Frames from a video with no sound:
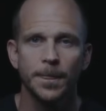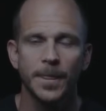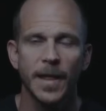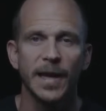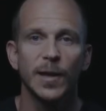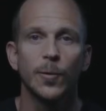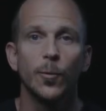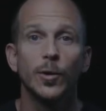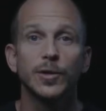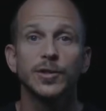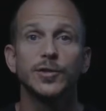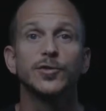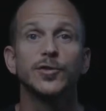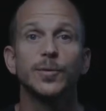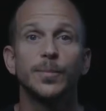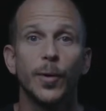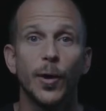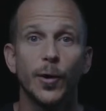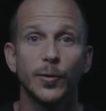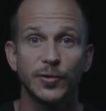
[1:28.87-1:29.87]
And it wasn't
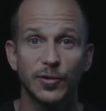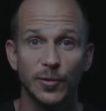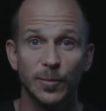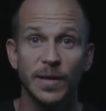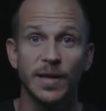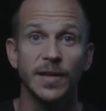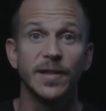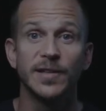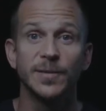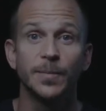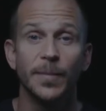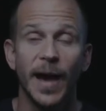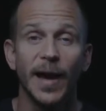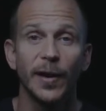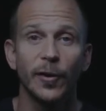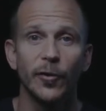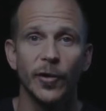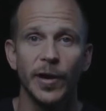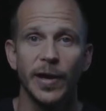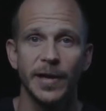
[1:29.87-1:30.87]
supposed to be this
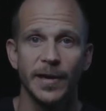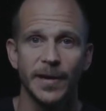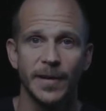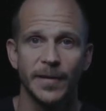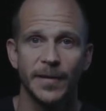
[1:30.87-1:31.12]
bad already.